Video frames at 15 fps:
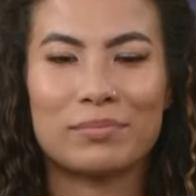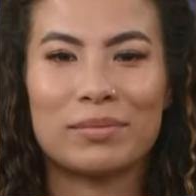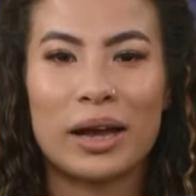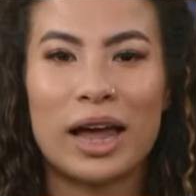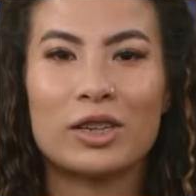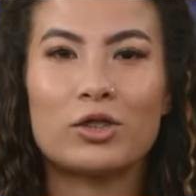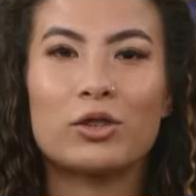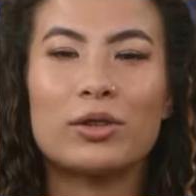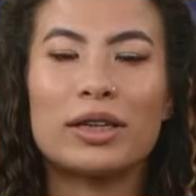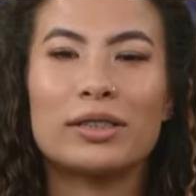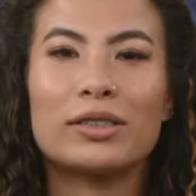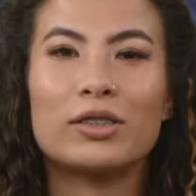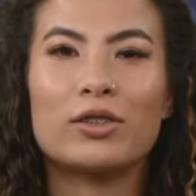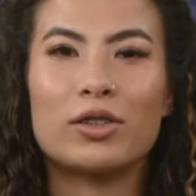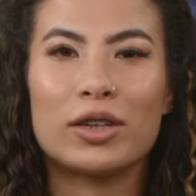At
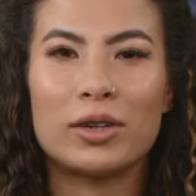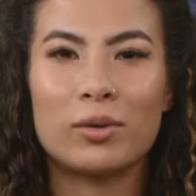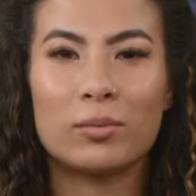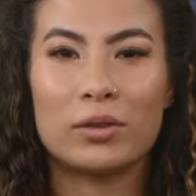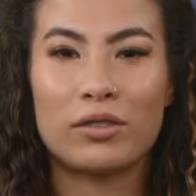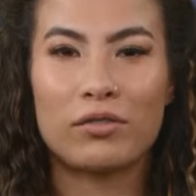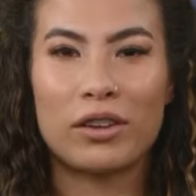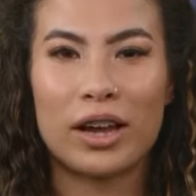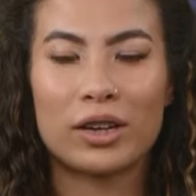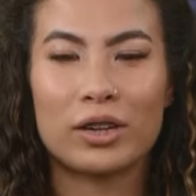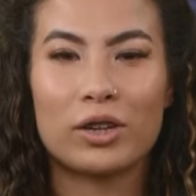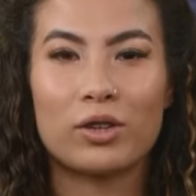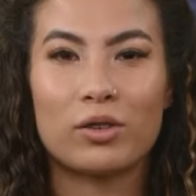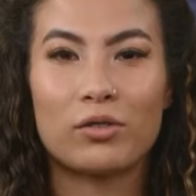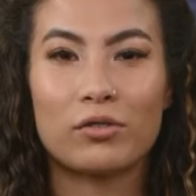DreamStream, we
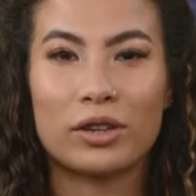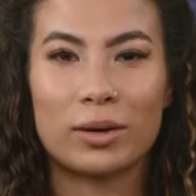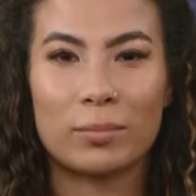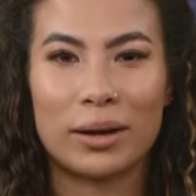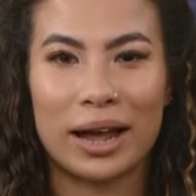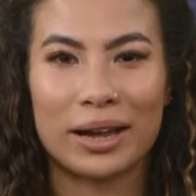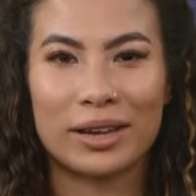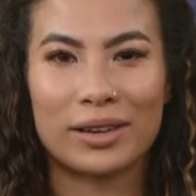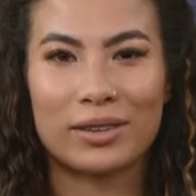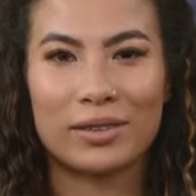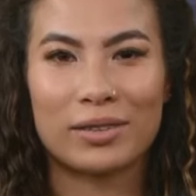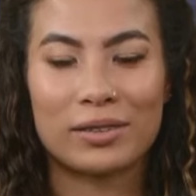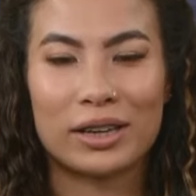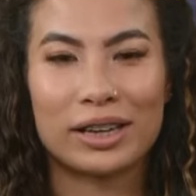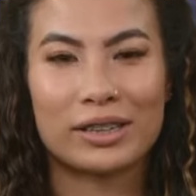value your feedback.
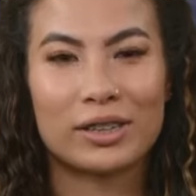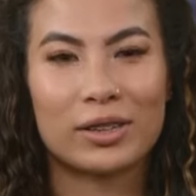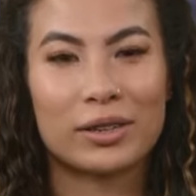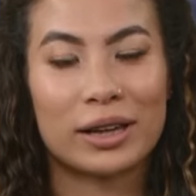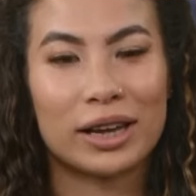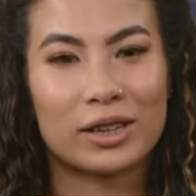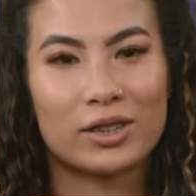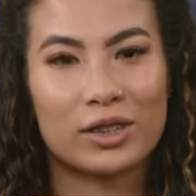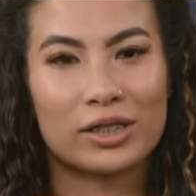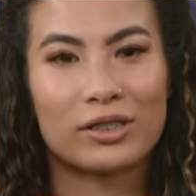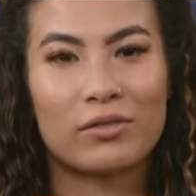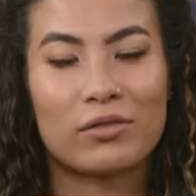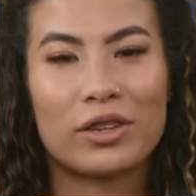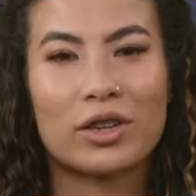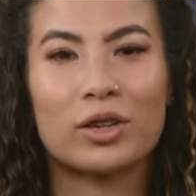Please engage
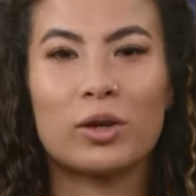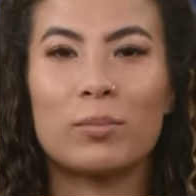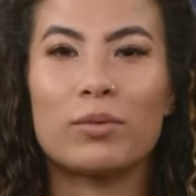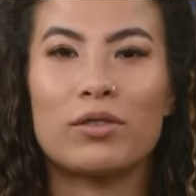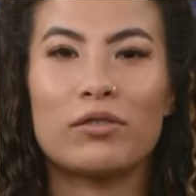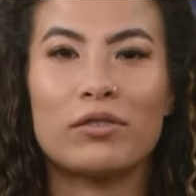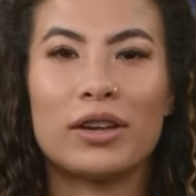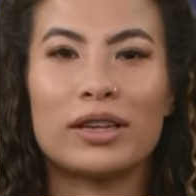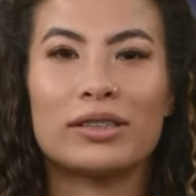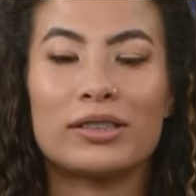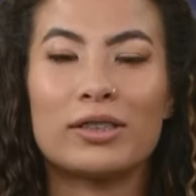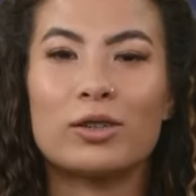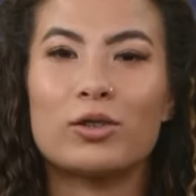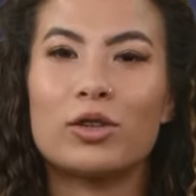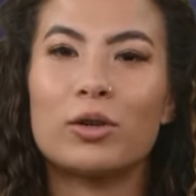us via your preferred
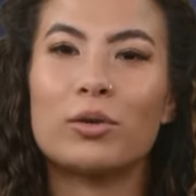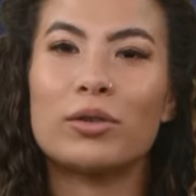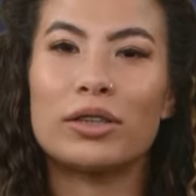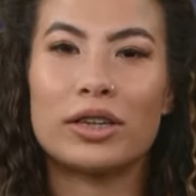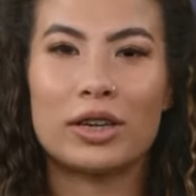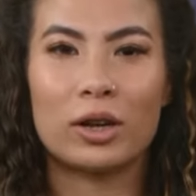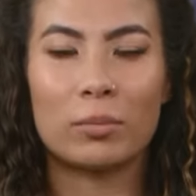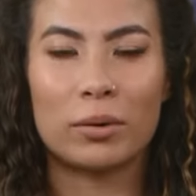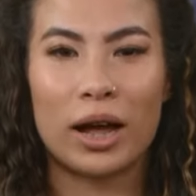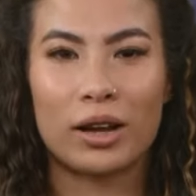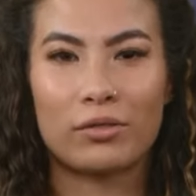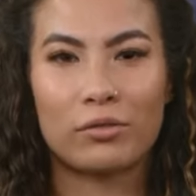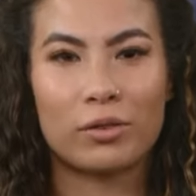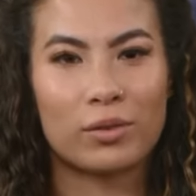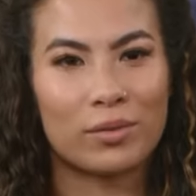social media
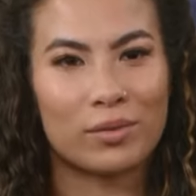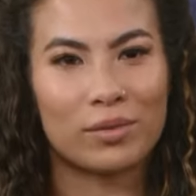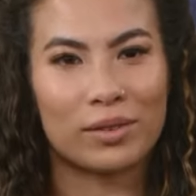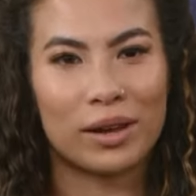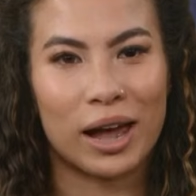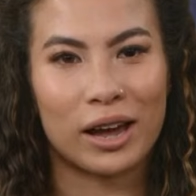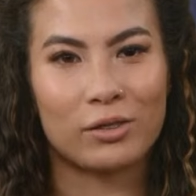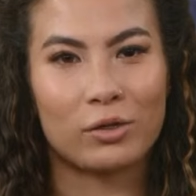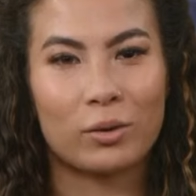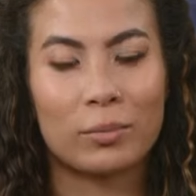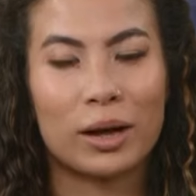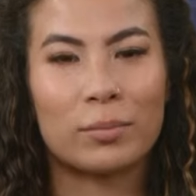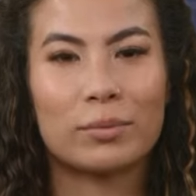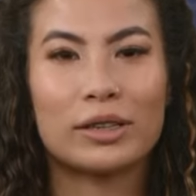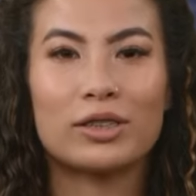platform, and
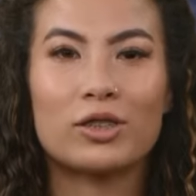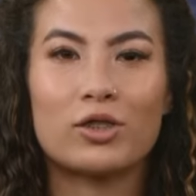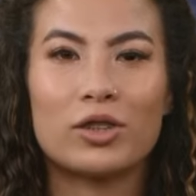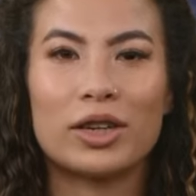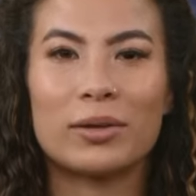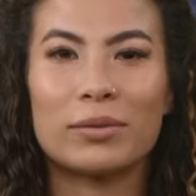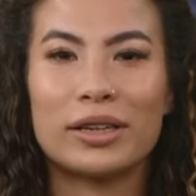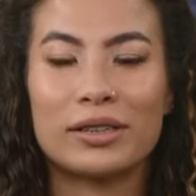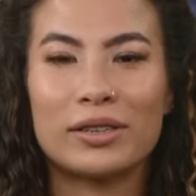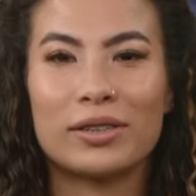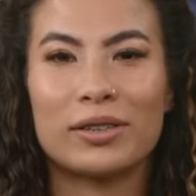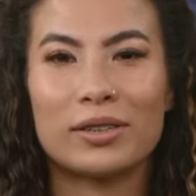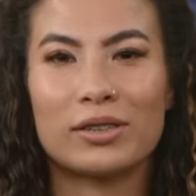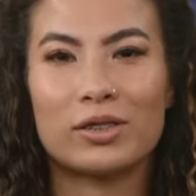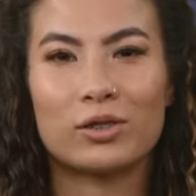remember to dream it,
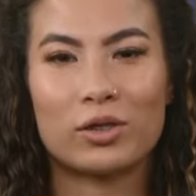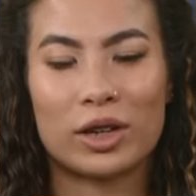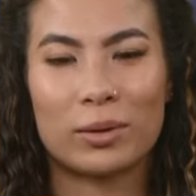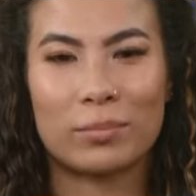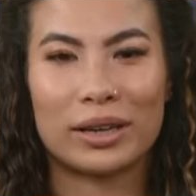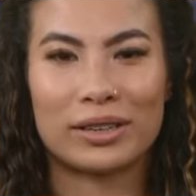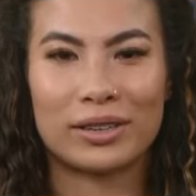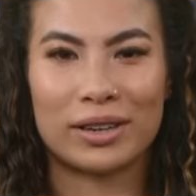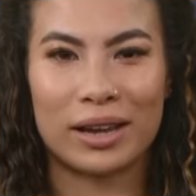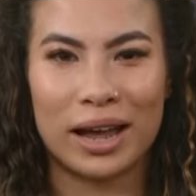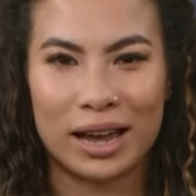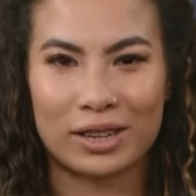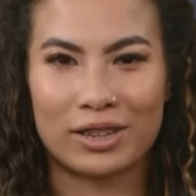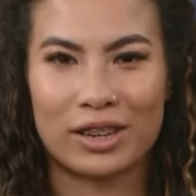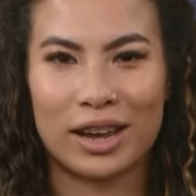stream it,
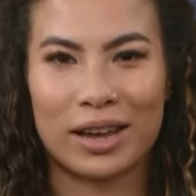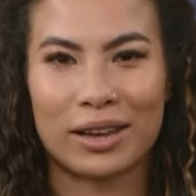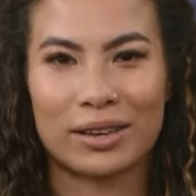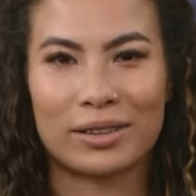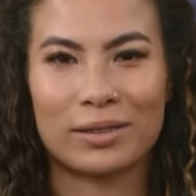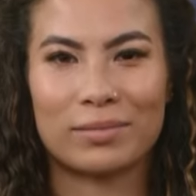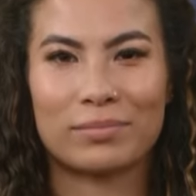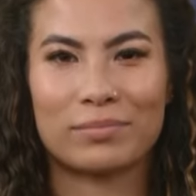and share it.